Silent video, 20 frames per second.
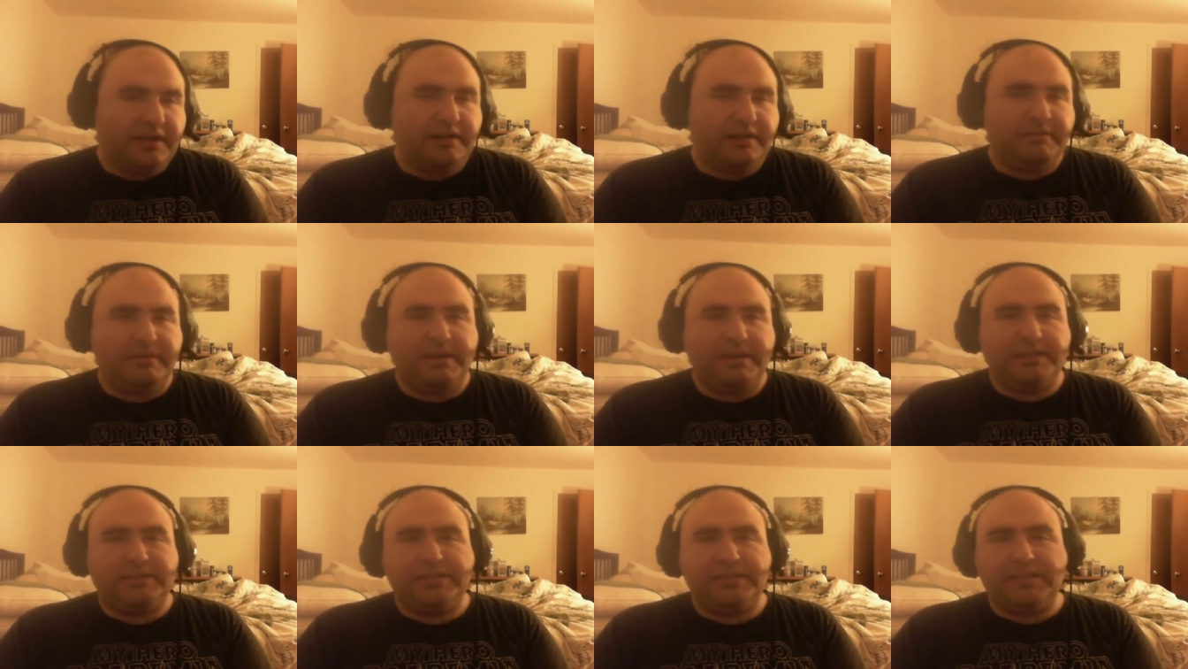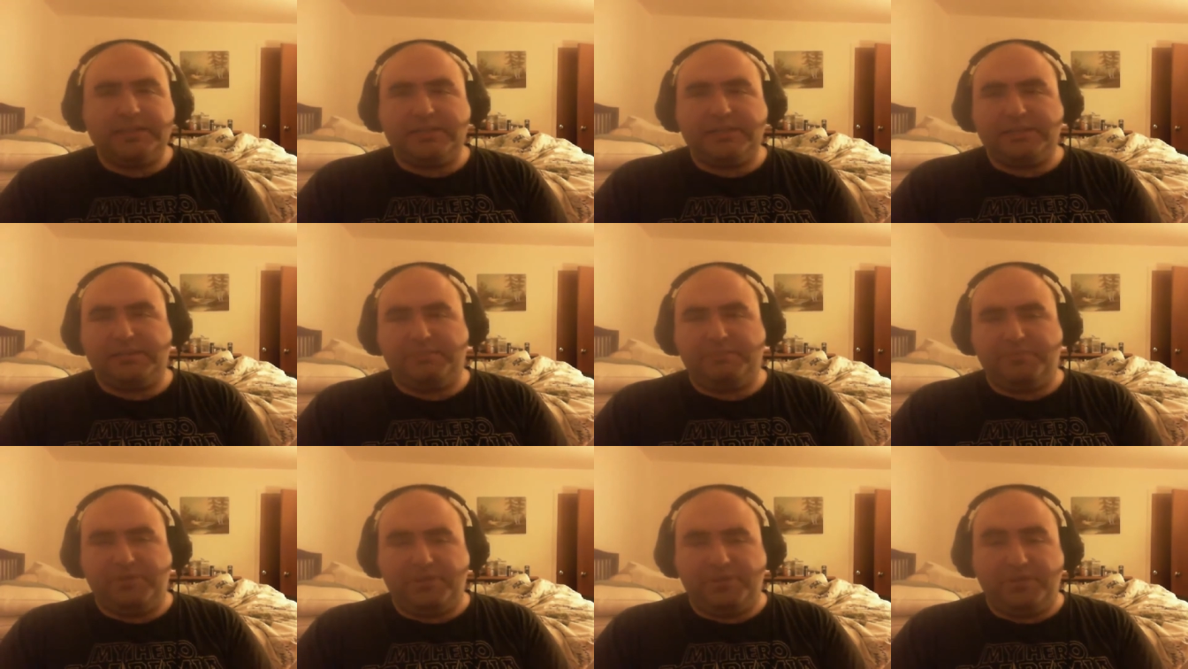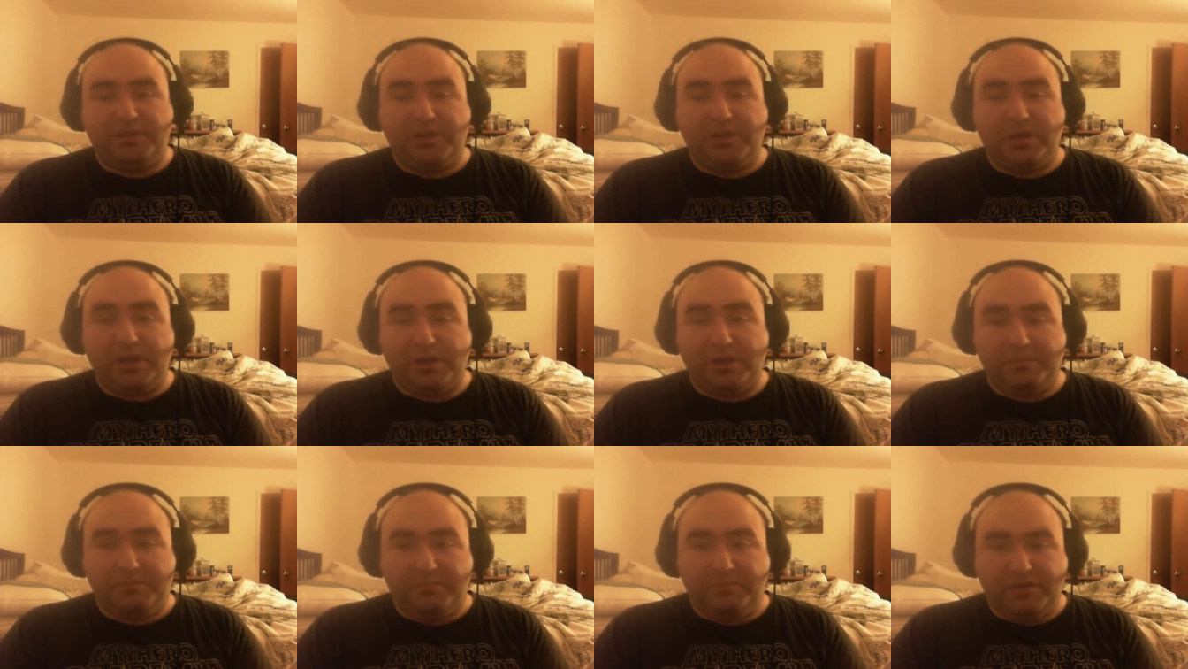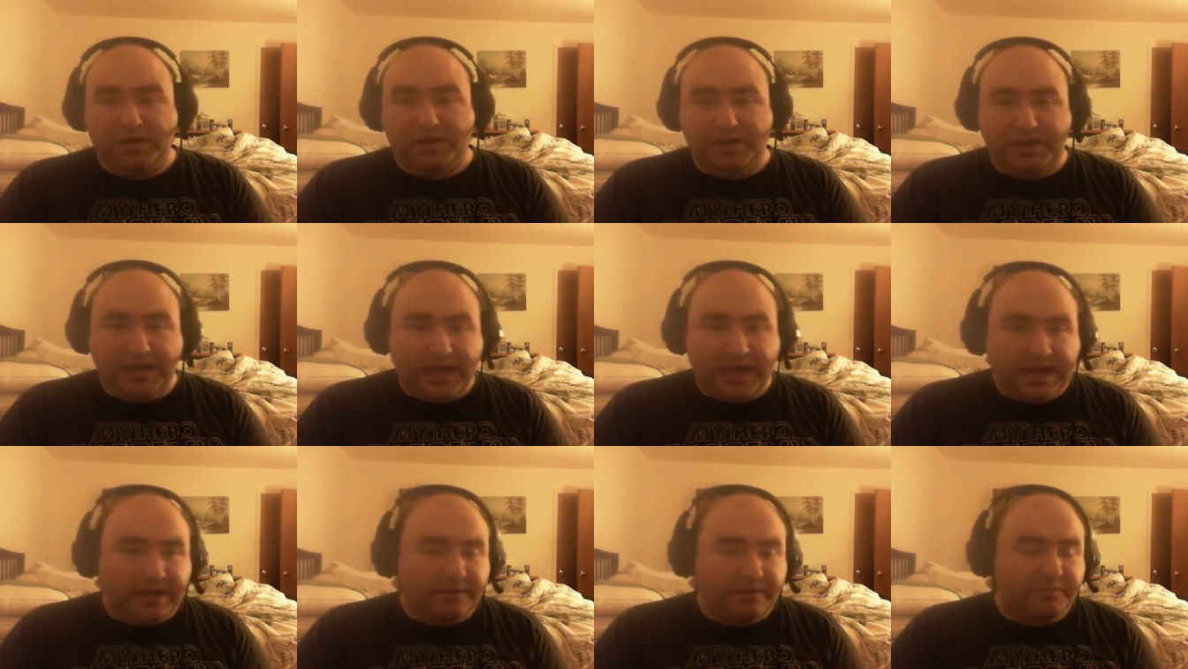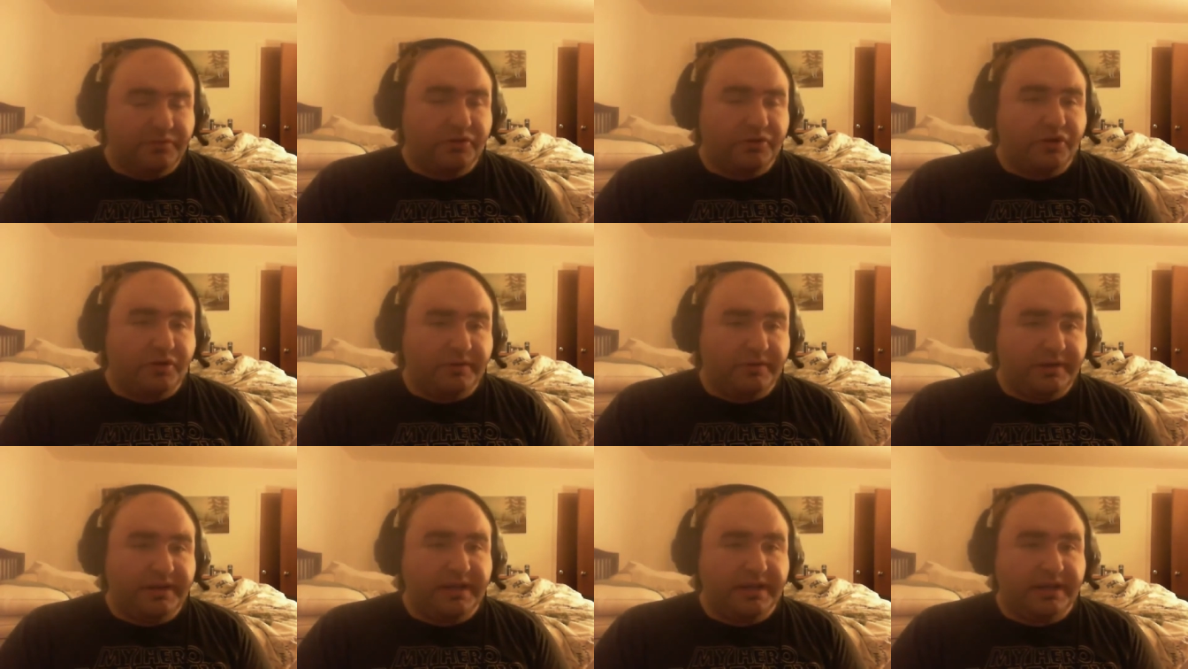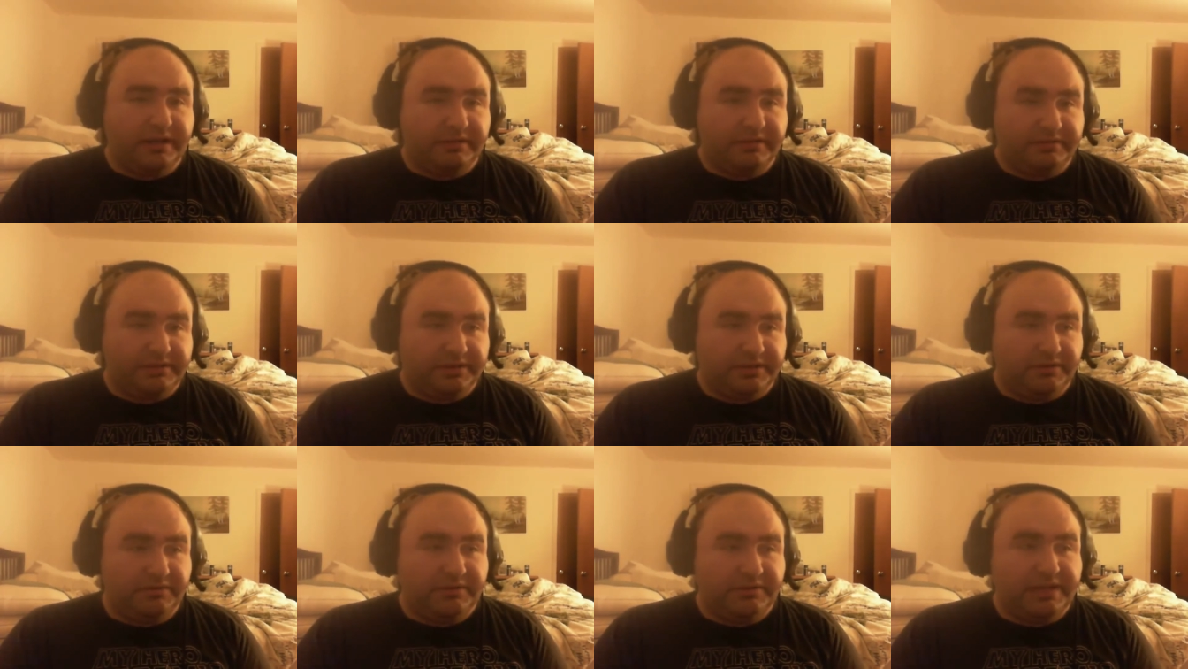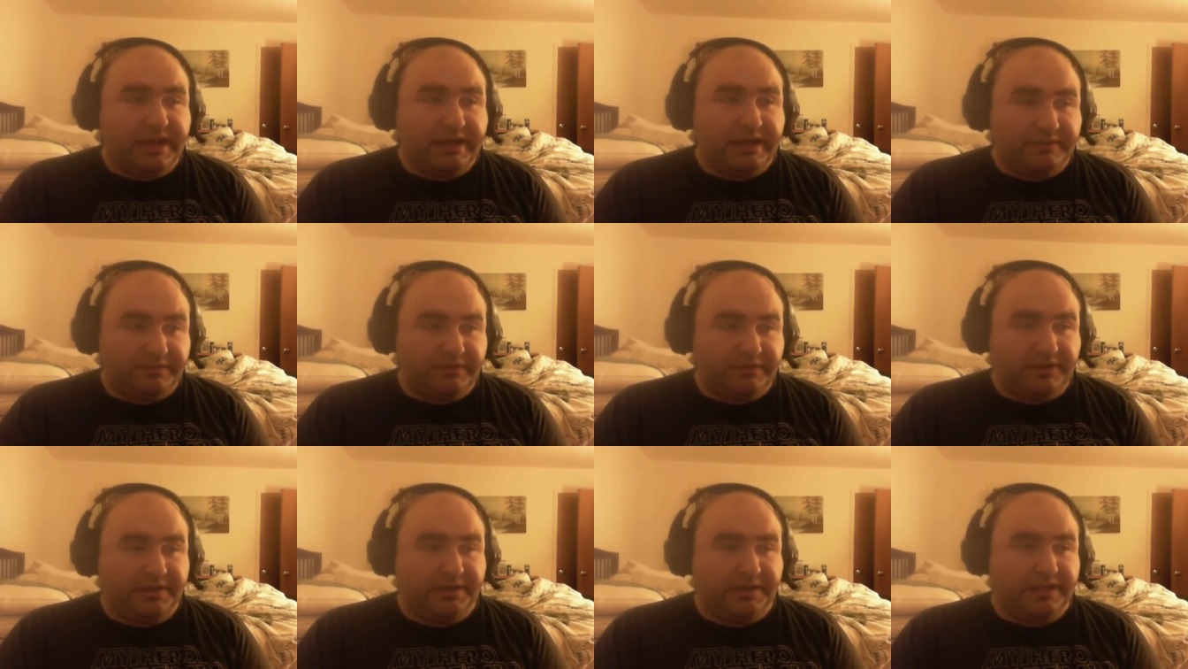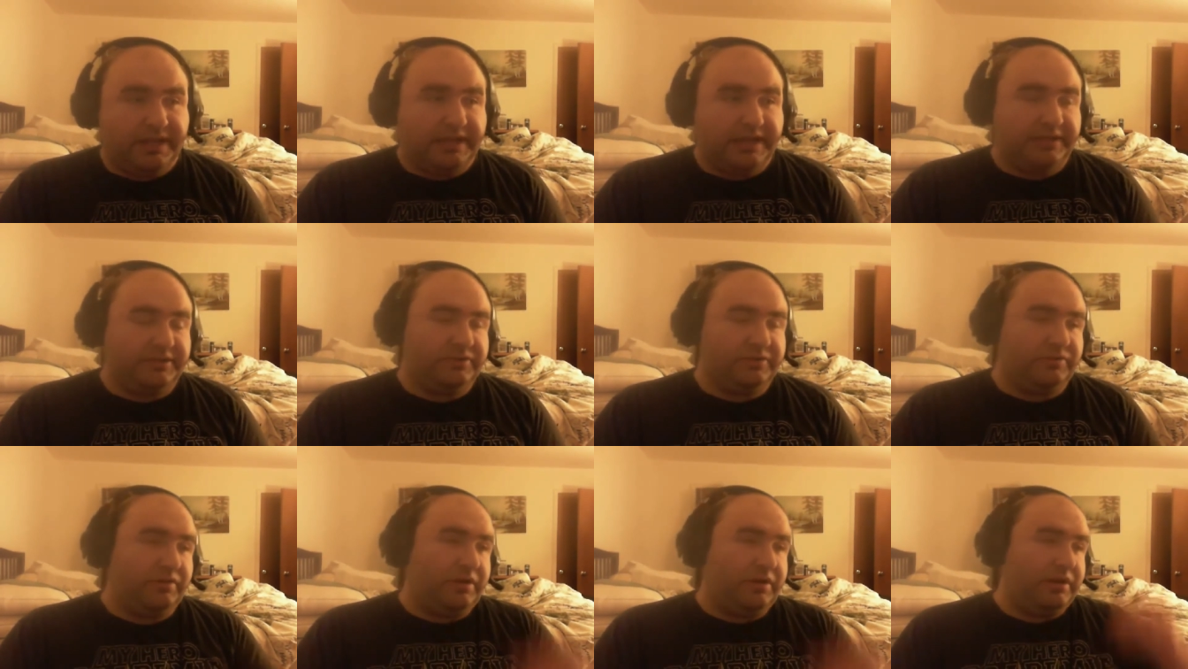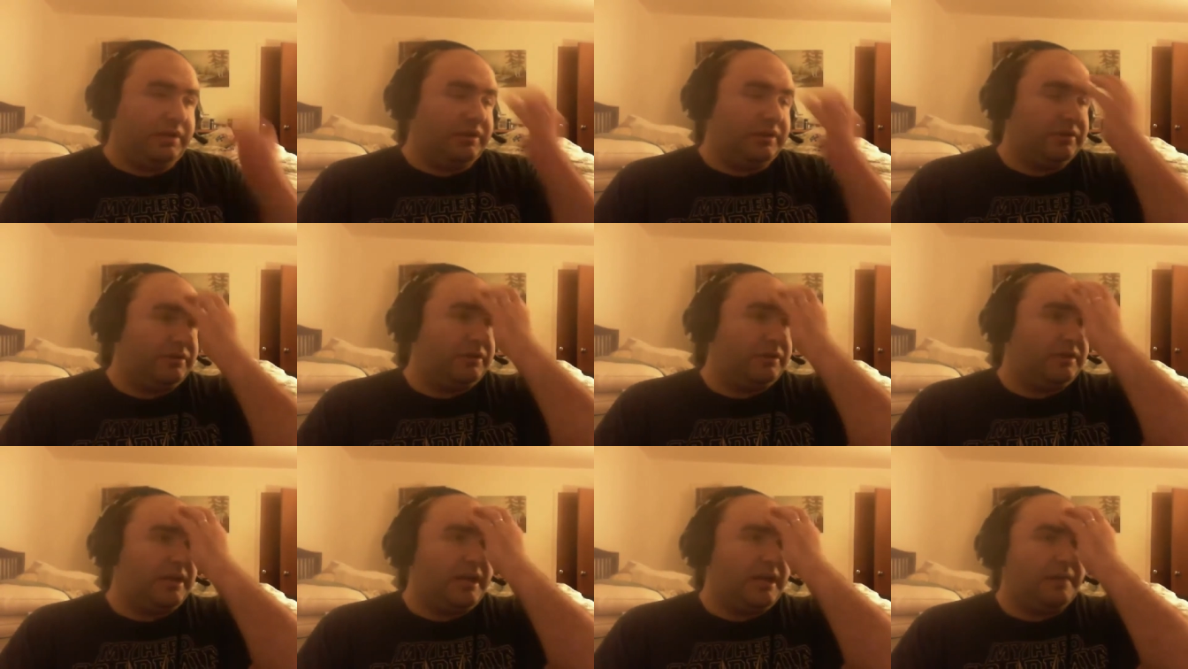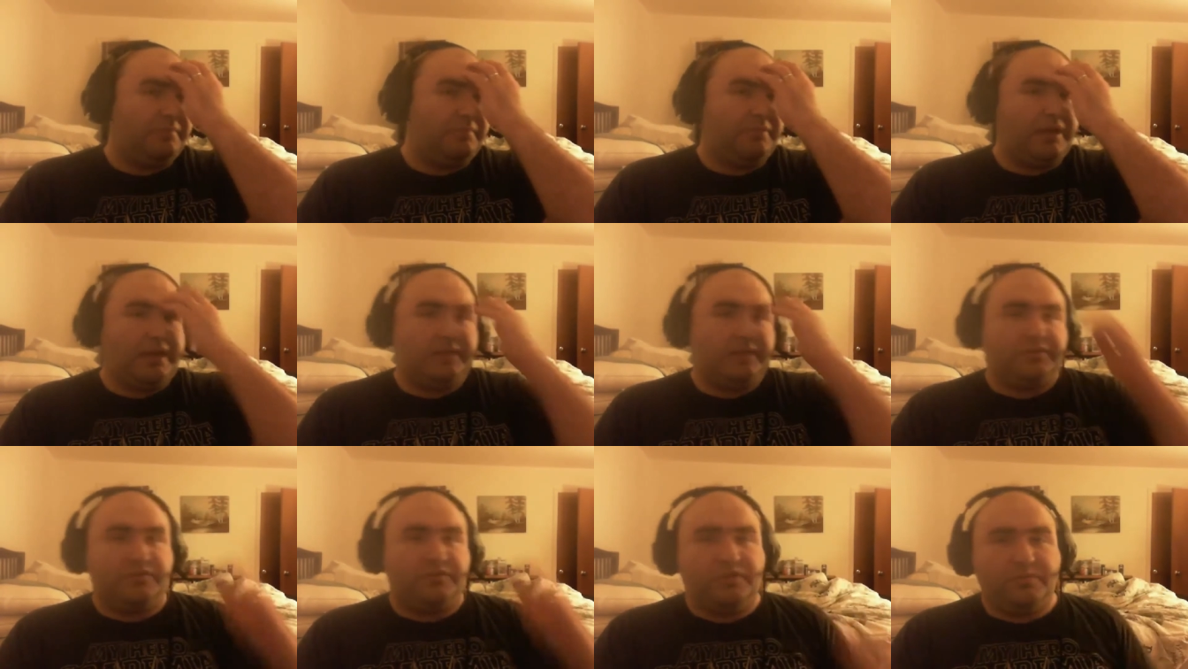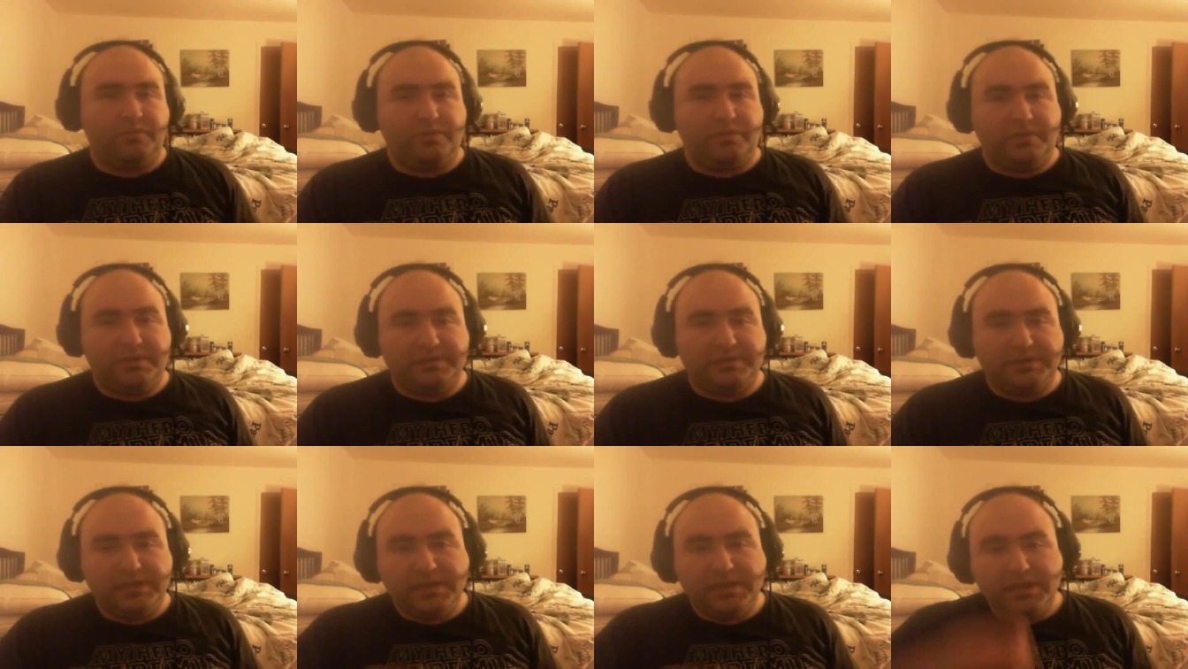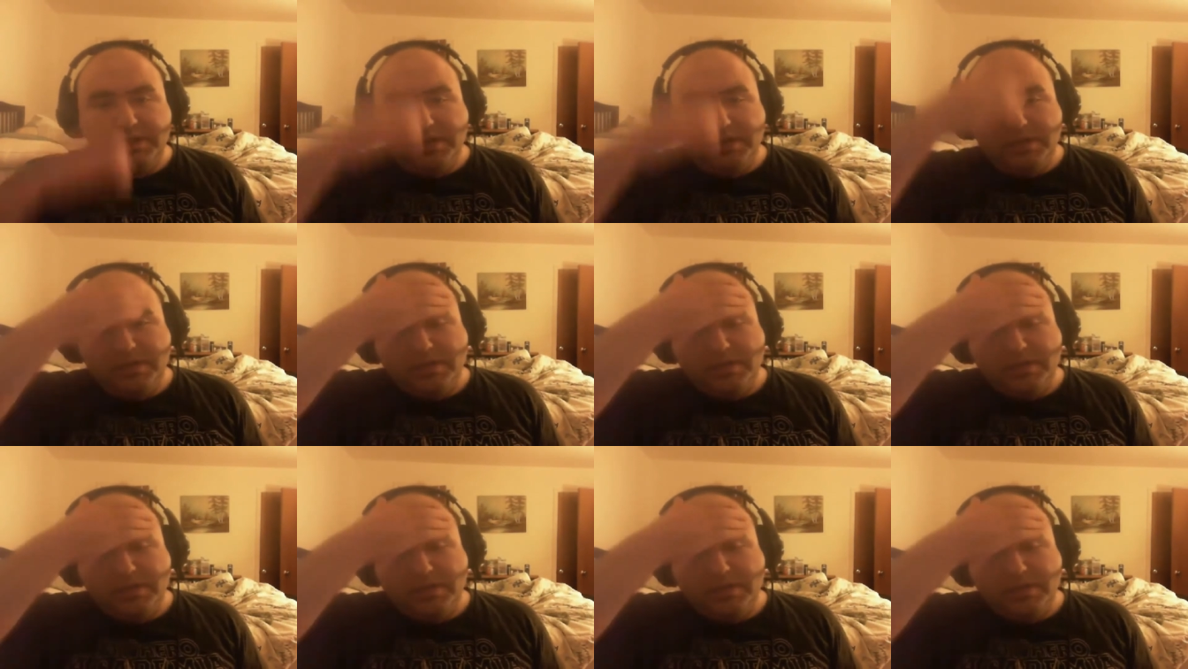Alright, so that's actually pretty good. Oh, boy. Now we're going down to definitely the last 3. These are the top last 3 ones.